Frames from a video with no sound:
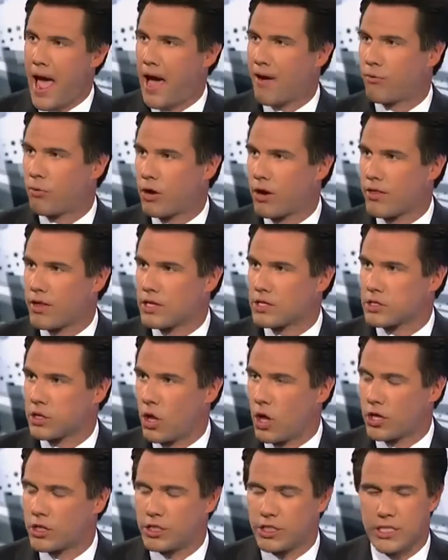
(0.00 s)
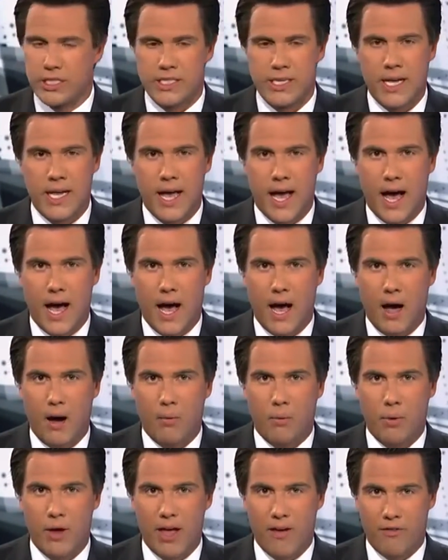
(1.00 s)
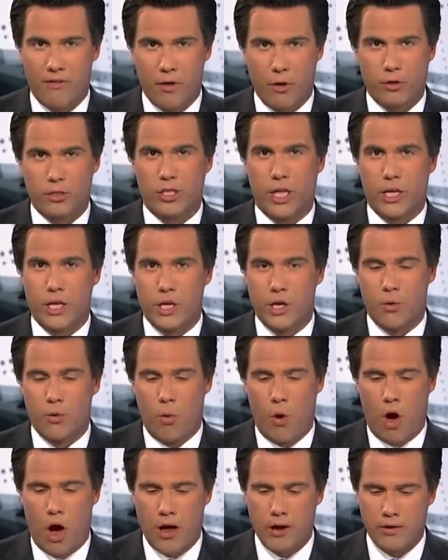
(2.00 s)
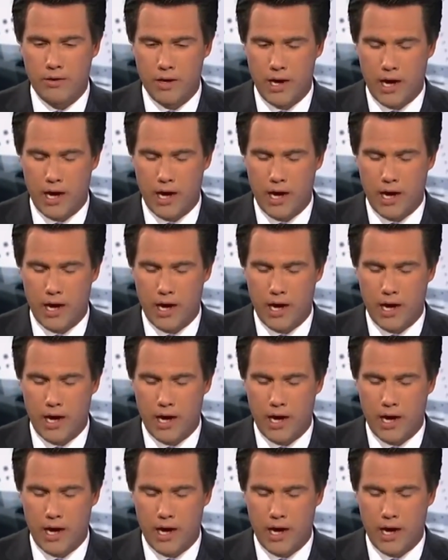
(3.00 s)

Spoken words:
have one of these launches, we have folks like you on,